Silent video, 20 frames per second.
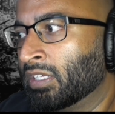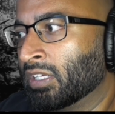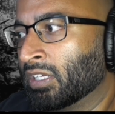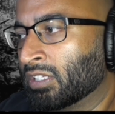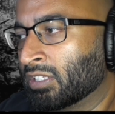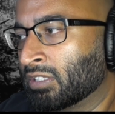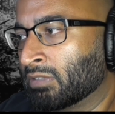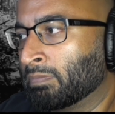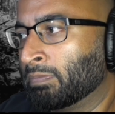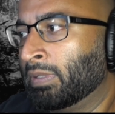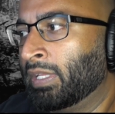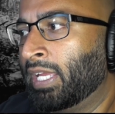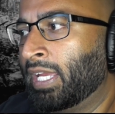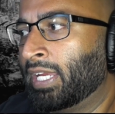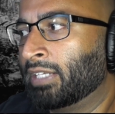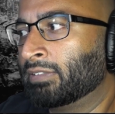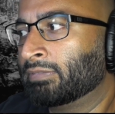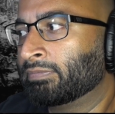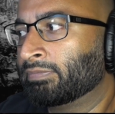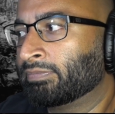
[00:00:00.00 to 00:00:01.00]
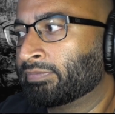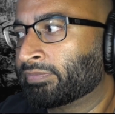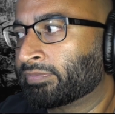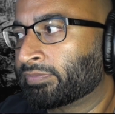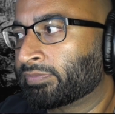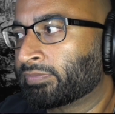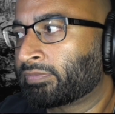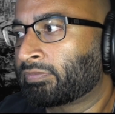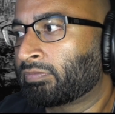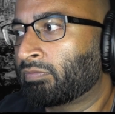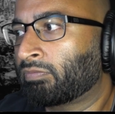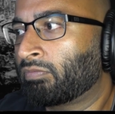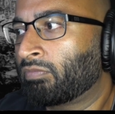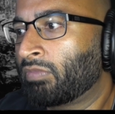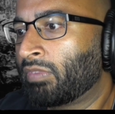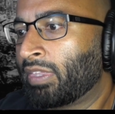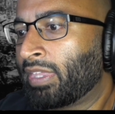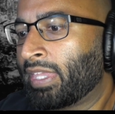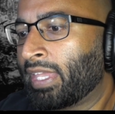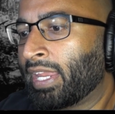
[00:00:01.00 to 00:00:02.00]
explain
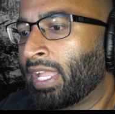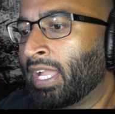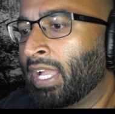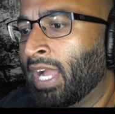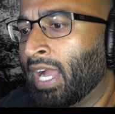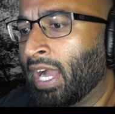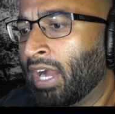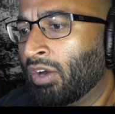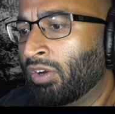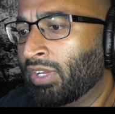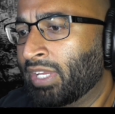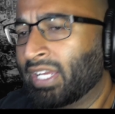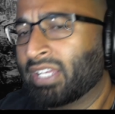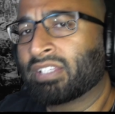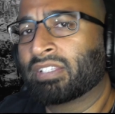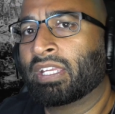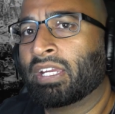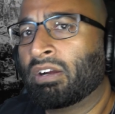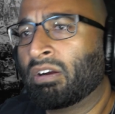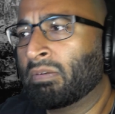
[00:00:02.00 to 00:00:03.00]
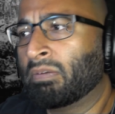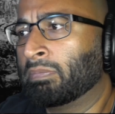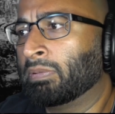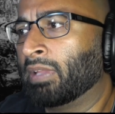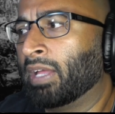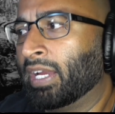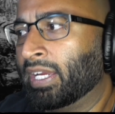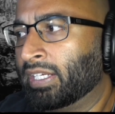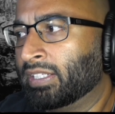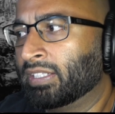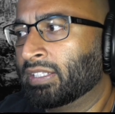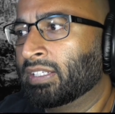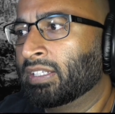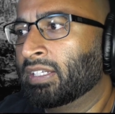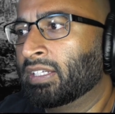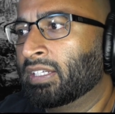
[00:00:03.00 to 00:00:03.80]
how yes they are blind